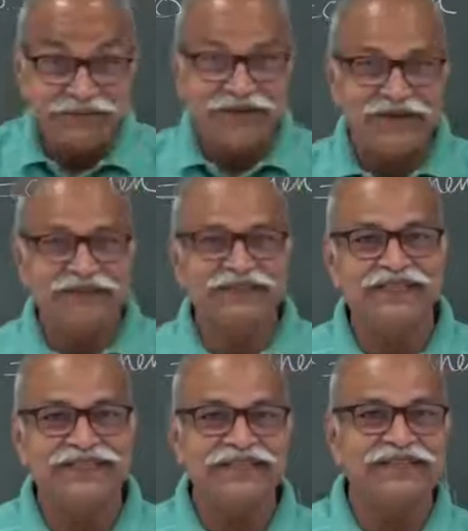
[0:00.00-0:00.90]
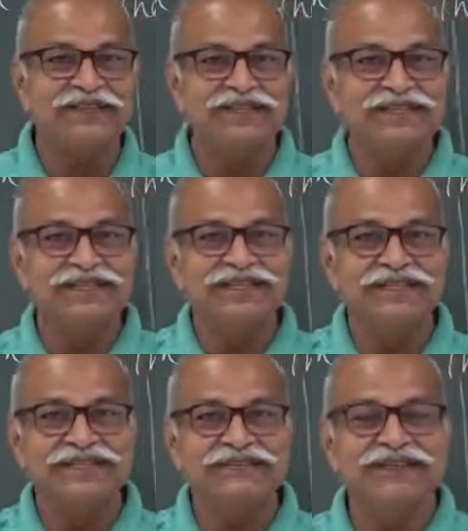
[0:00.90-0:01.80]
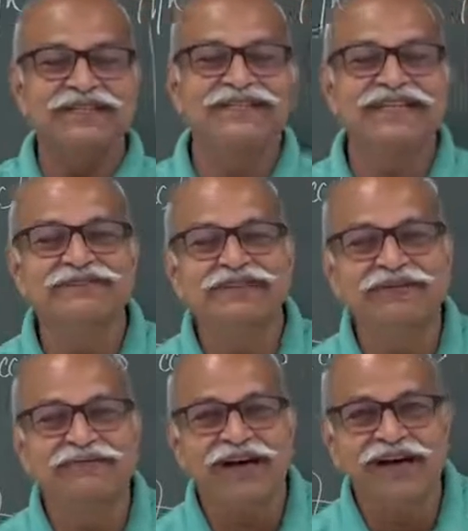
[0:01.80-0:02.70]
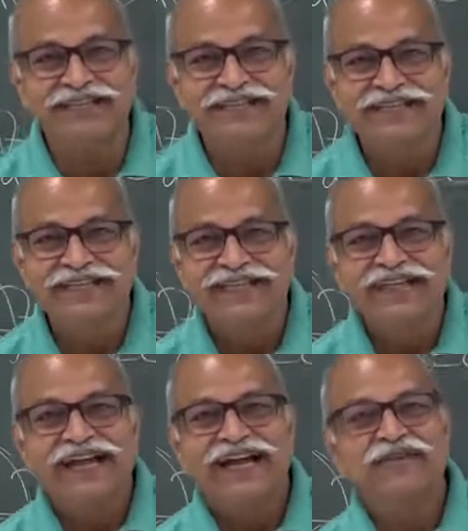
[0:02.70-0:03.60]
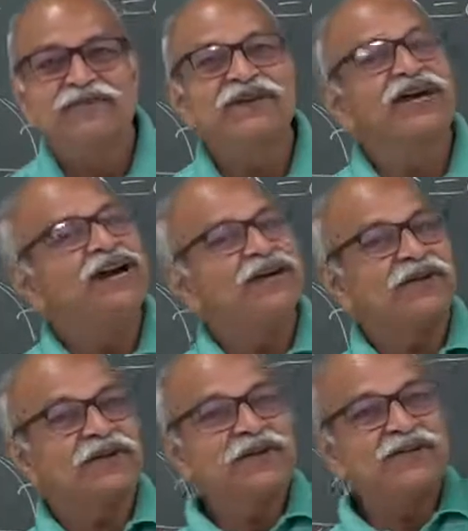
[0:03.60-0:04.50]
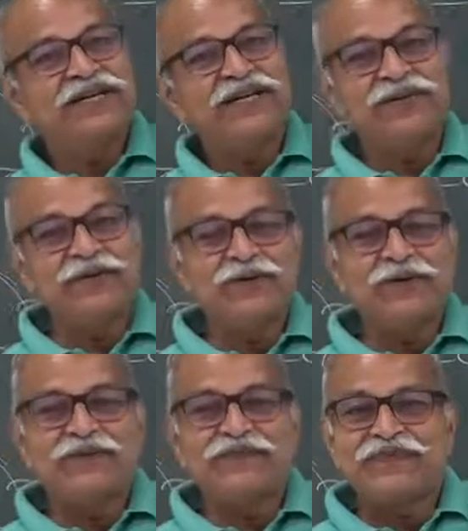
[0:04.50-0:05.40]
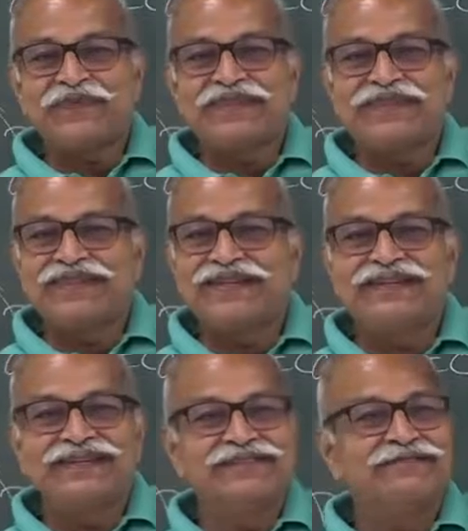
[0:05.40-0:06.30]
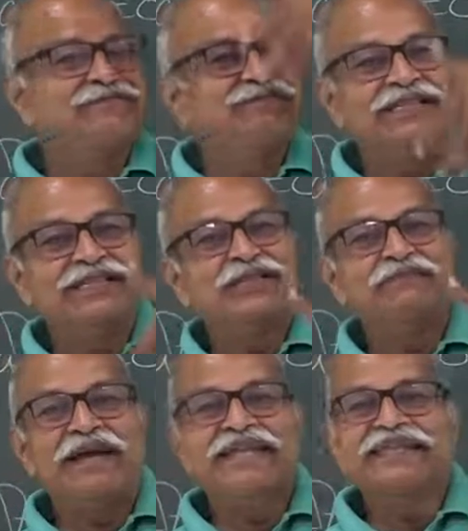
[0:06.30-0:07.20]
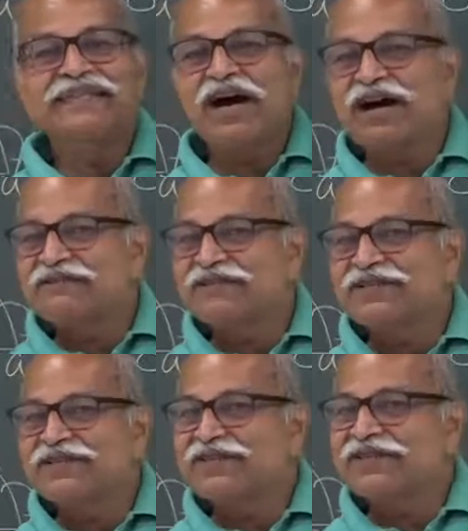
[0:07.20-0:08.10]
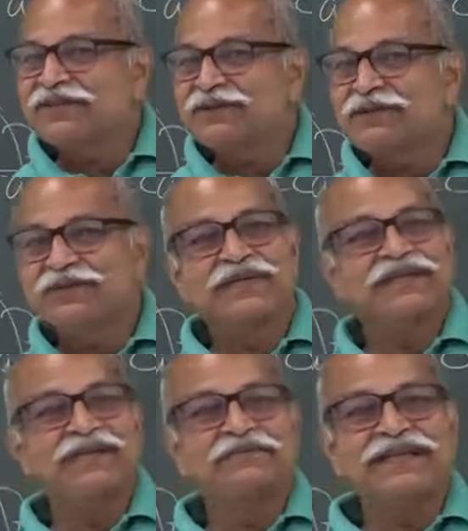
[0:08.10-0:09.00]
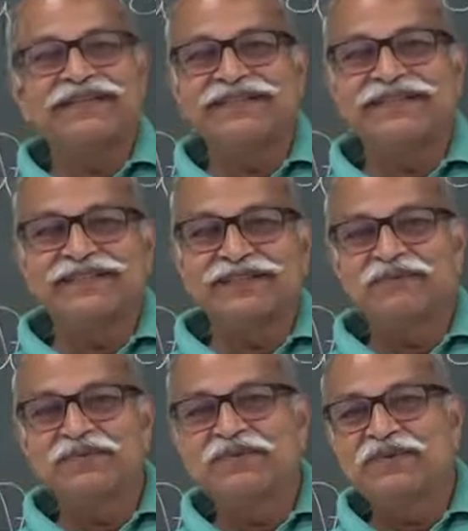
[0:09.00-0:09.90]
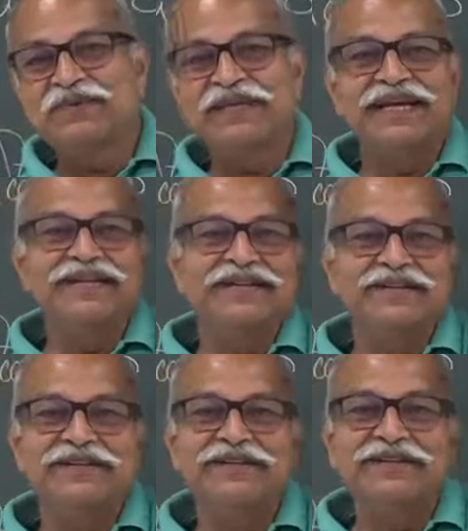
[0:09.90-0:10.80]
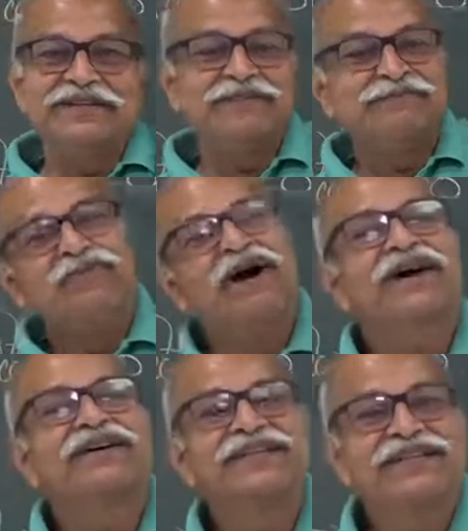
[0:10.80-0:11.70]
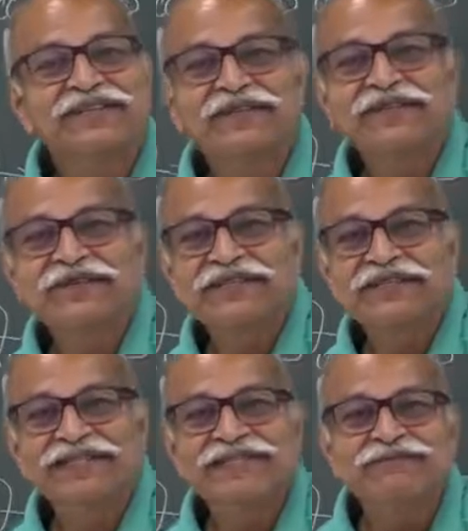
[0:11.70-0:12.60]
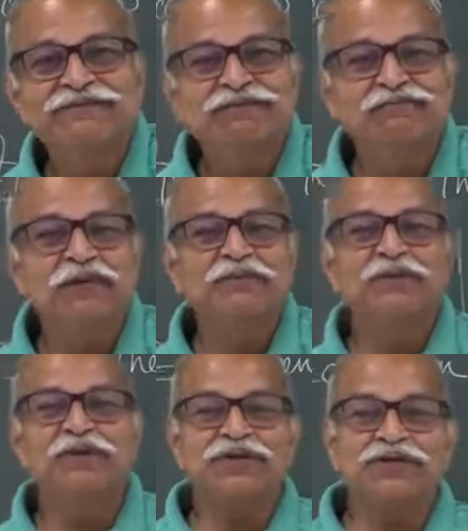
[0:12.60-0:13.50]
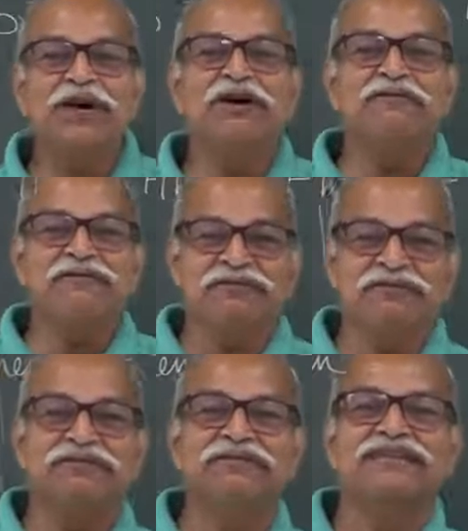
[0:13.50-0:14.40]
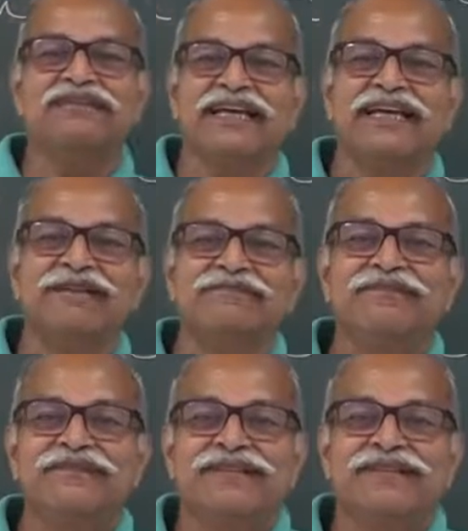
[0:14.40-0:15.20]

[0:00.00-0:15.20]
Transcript: because the technology is advancing very fast, and we are going to in spacecrafts to other places, the moon and Mars and all those things, but most of the time